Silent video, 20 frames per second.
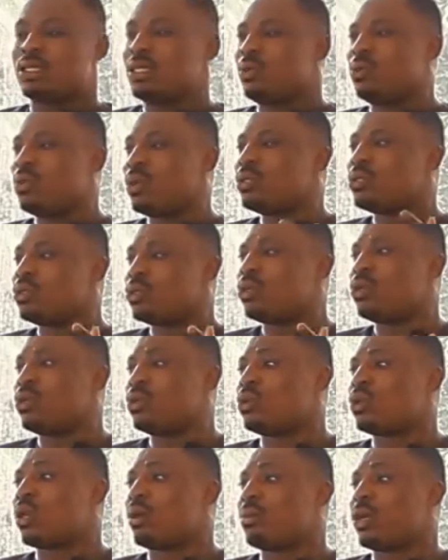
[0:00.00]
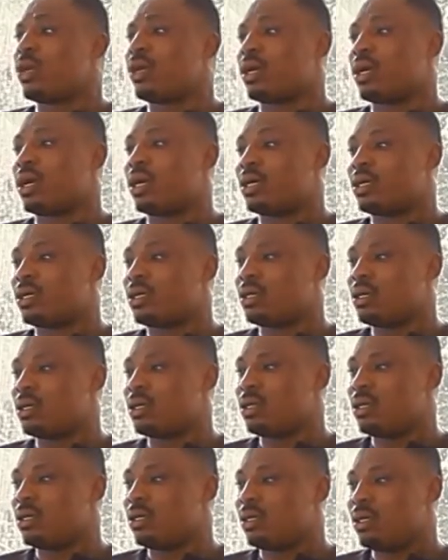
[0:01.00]
She wants to go to America.
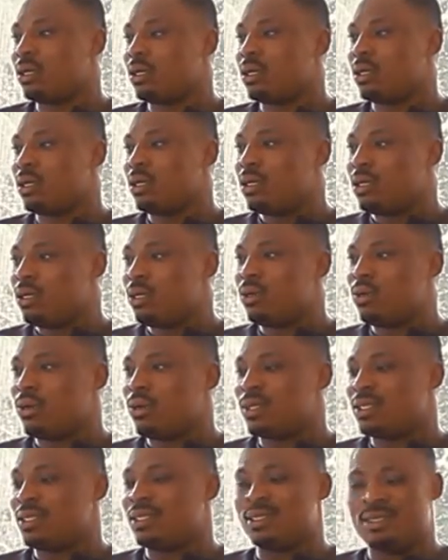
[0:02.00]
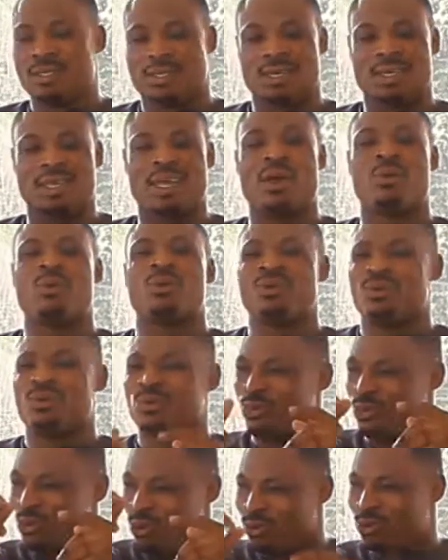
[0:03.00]
You know what? She said, I want to
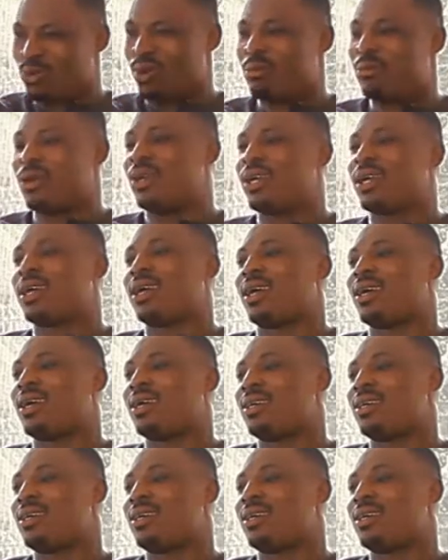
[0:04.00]
go to America.